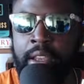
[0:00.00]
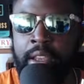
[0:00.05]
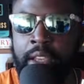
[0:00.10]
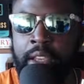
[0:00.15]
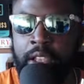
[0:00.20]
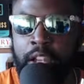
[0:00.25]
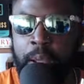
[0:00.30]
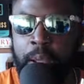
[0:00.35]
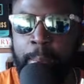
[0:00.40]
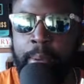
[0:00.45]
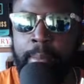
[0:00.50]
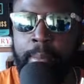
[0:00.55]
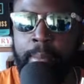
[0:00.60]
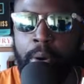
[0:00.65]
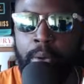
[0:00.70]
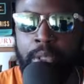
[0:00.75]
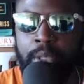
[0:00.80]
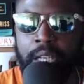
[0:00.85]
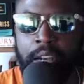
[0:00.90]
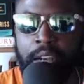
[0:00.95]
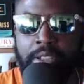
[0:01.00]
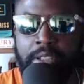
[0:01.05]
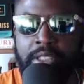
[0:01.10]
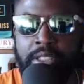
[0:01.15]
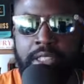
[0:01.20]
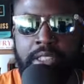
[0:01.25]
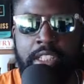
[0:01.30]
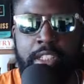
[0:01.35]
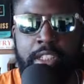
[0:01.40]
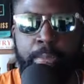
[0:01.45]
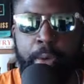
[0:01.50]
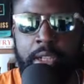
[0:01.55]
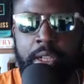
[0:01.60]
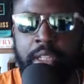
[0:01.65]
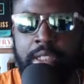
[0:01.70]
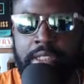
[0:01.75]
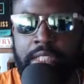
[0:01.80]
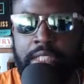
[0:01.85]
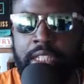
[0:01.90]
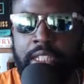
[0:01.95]
you know, bemoaning that resellers are spoiling the
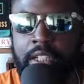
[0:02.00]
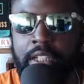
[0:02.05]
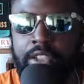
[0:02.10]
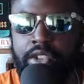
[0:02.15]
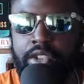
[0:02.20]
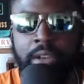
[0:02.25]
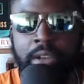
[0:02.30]
sneaker industry.